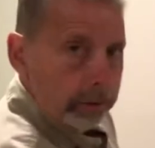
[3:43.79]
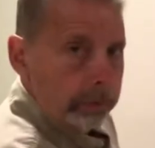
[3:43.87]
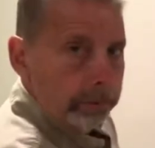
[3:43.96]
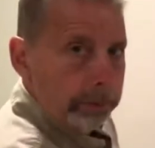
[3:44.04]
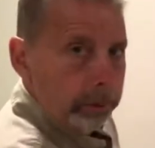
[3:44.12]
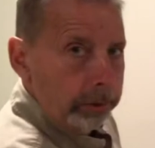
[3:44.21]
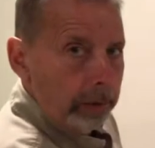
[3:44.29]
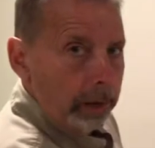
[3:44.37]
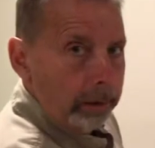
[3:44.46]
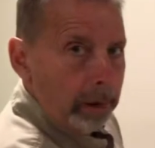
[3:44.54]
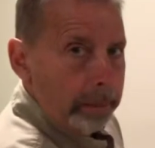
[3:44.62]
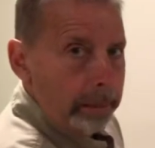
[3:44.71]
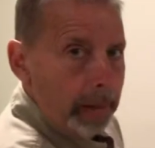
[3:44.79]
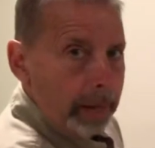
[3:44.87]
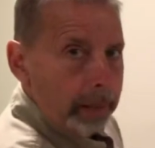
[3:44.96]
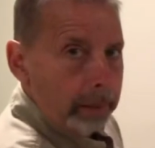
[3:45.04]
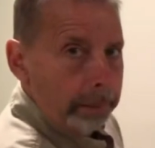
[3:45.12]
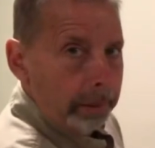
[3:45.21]
you just put that right
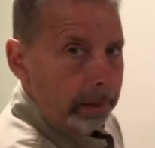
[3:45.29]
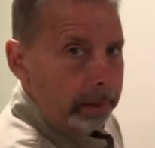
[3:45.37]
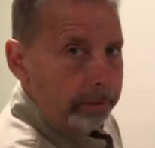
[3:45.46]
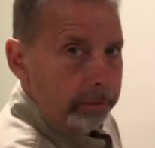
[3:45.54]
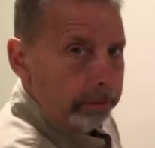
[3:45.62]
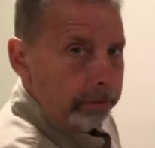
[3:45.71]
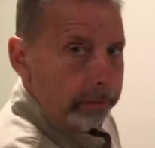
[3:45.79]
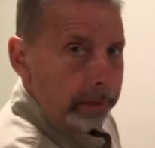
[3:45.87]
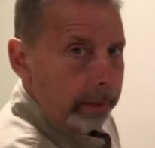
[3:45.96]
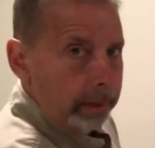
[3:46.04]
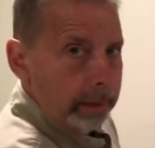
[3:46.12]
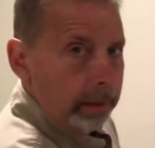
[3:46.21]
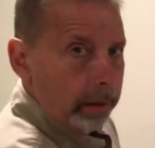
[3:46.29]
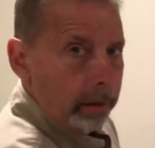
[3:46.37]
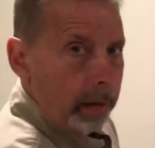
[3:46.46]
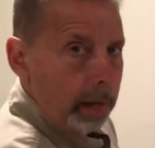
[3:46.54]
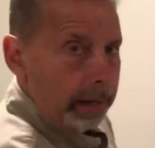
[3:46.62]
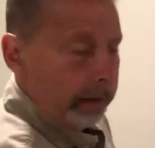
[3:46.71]
back into place. It, it'll
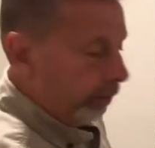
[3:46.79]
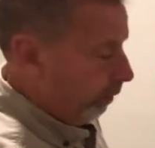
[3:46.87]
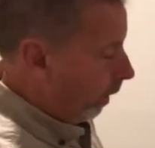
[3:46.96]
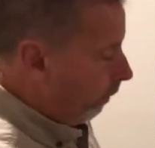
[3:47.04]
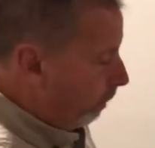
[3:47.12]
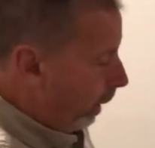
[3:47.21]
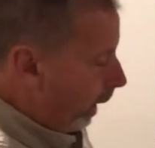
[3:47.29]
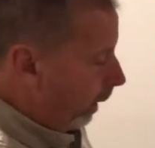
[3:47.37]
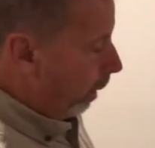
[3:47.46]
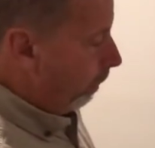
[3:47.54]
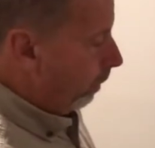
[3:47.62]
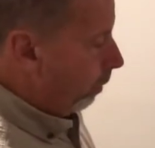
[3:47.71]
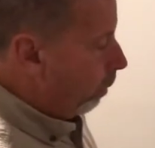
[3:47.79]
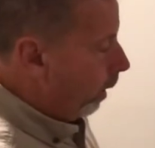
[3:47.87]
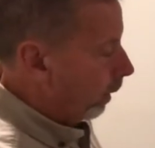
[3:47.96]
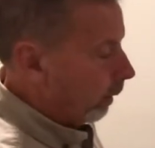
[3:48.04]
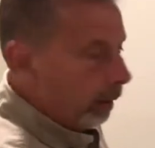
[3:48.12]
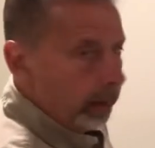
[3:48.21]
line itself back up. You
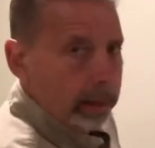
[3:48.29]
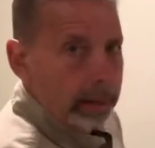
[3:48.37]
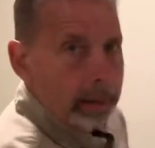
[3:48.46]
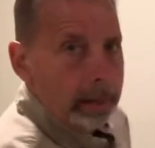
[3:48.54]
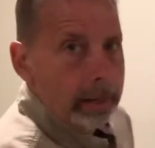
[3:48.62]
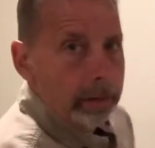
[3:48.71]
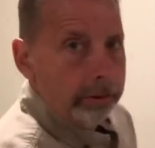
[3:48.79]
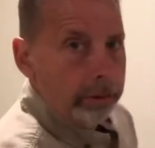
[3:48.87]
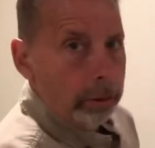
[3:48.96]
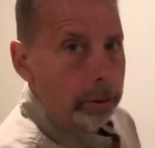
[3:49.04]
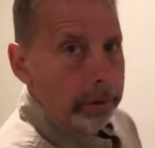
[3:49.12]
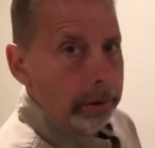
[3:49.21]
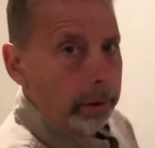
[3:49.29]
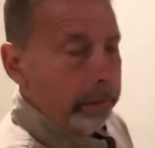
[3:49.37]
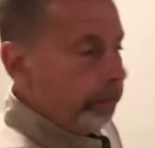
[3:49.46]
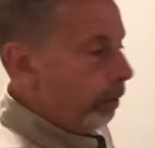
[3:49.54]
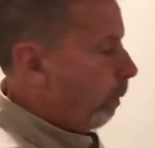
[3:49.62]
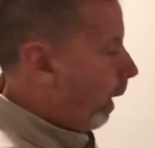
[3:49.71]
weld it in. So there are a few